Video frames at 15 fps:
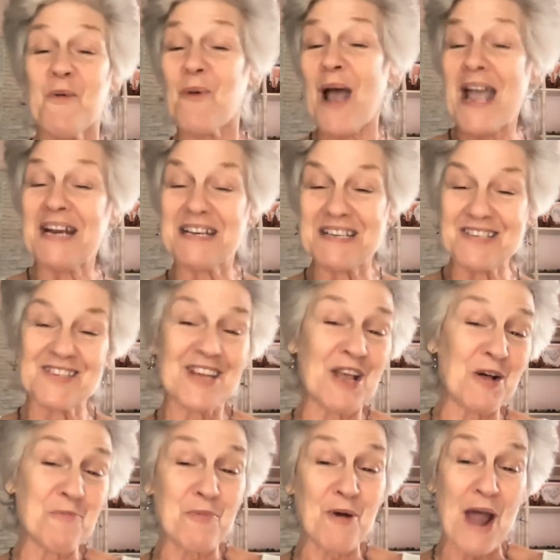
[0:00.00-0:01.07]
wagged his
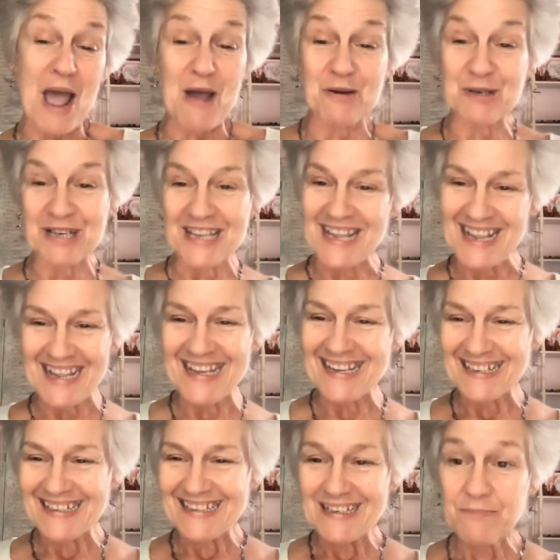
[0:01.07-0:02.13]
tail proudly,
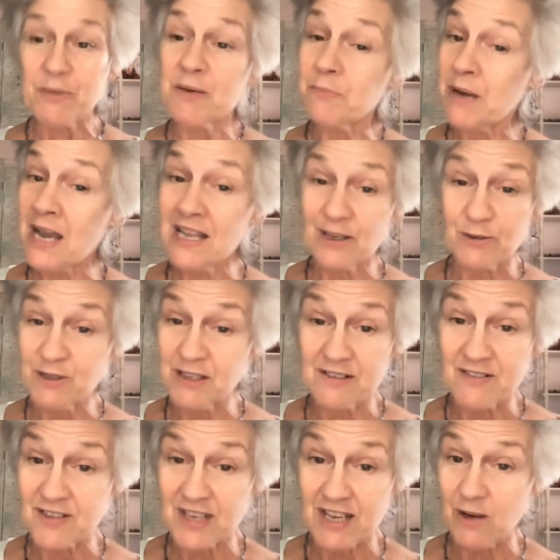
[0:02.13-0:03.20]
but Milo
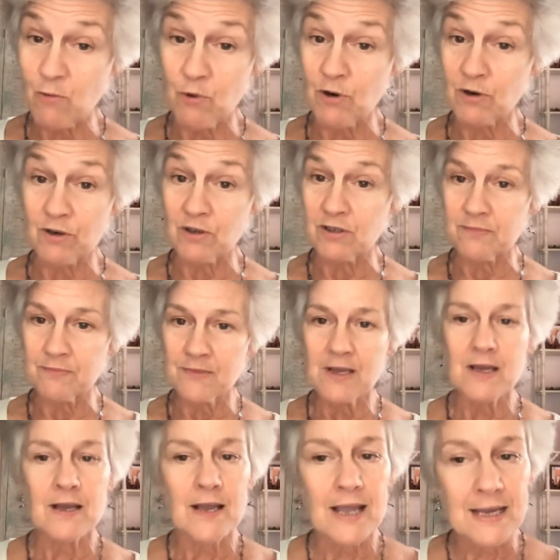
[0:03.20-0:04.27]
didn't say a word.
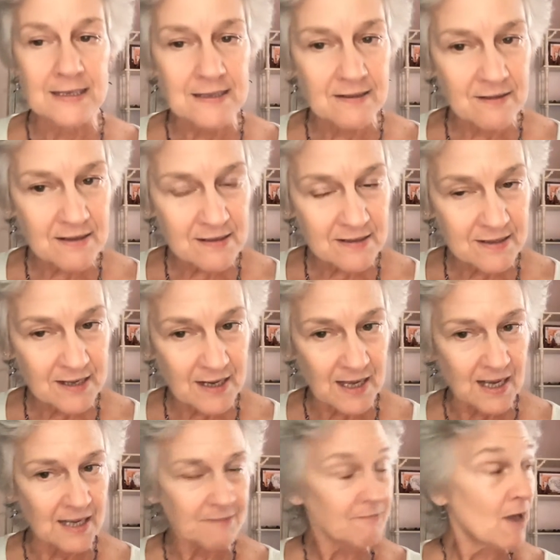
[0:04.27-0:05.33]
And to this
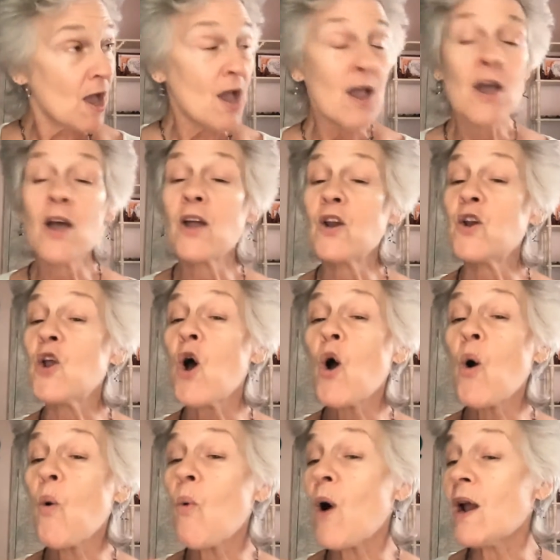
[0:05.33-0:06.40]
day,
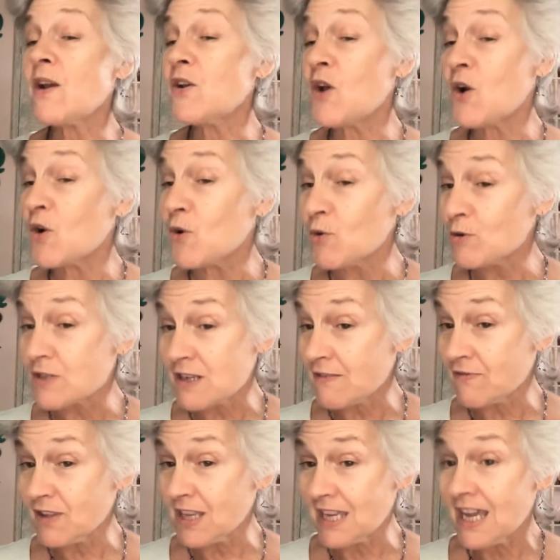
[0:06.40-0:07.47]
no one knows
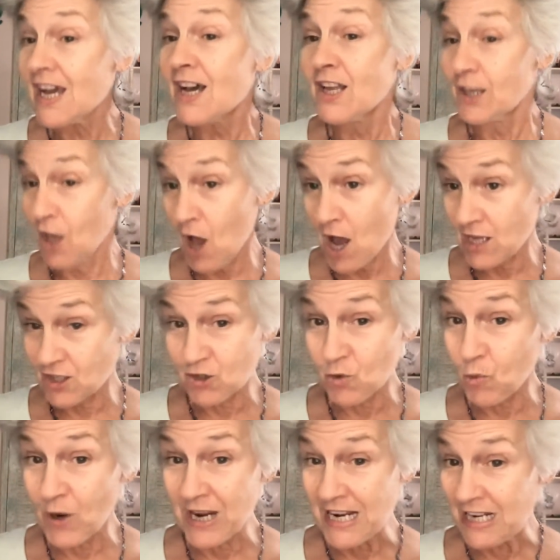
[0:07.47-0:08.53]
of the lost
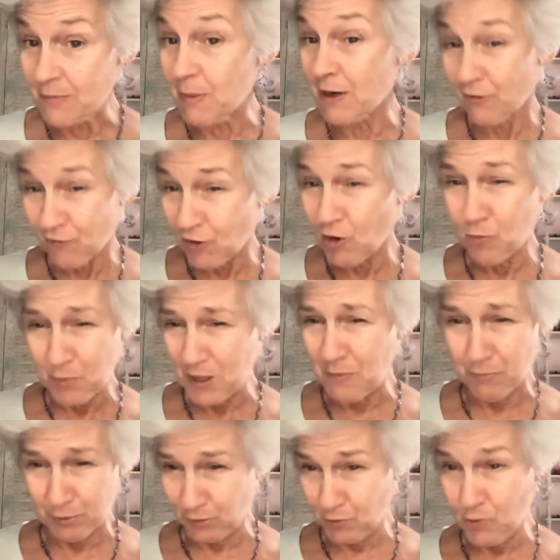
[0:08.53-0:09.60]
week but a few
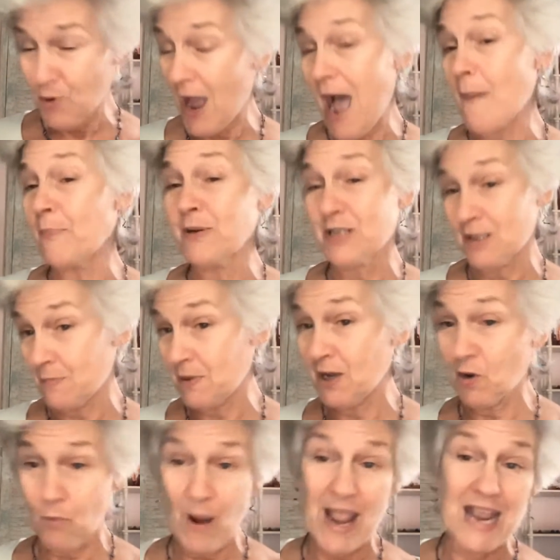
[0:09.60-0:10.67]
people who happened to be
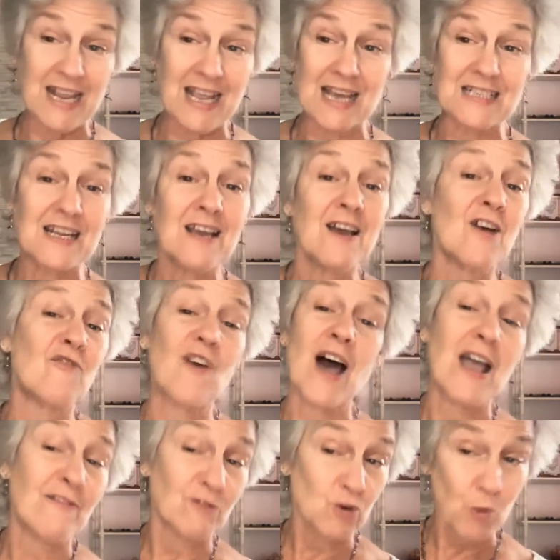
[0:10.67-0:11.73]
awake at
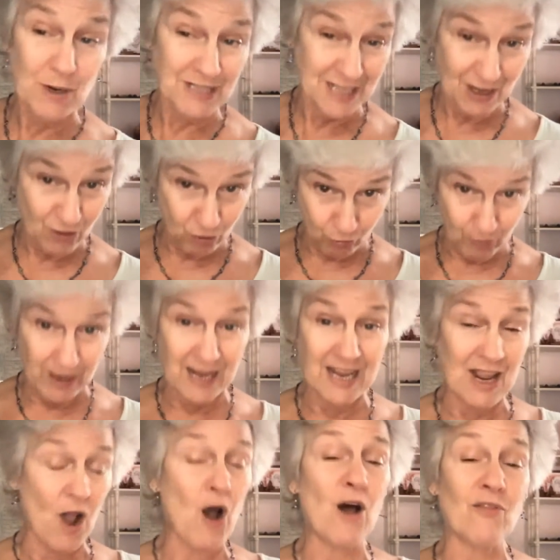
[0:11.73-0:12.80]

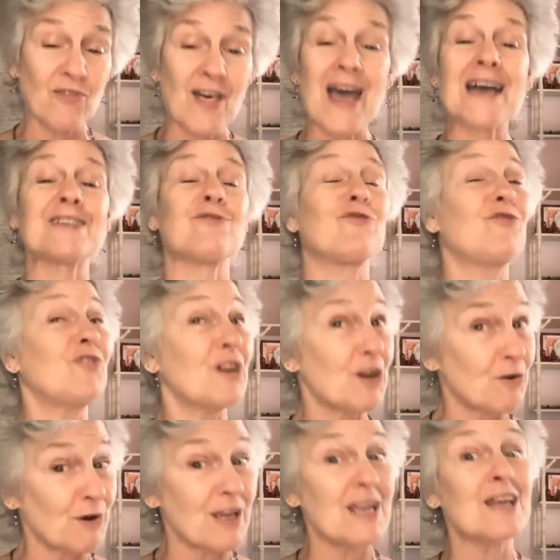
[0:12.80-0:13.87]
5:23 on that
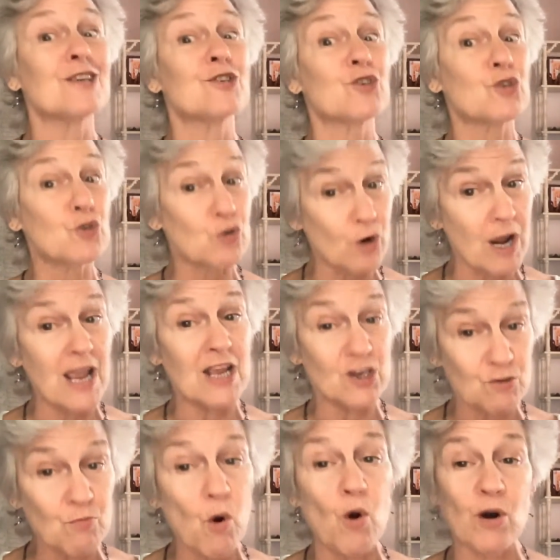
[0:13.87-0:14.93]
very
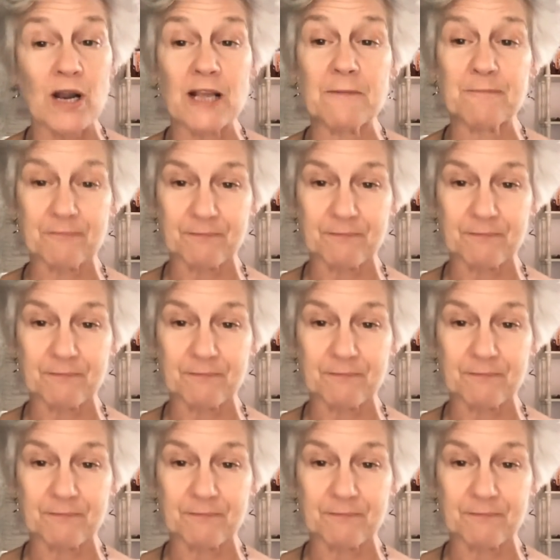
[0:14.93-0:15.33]
strange morning.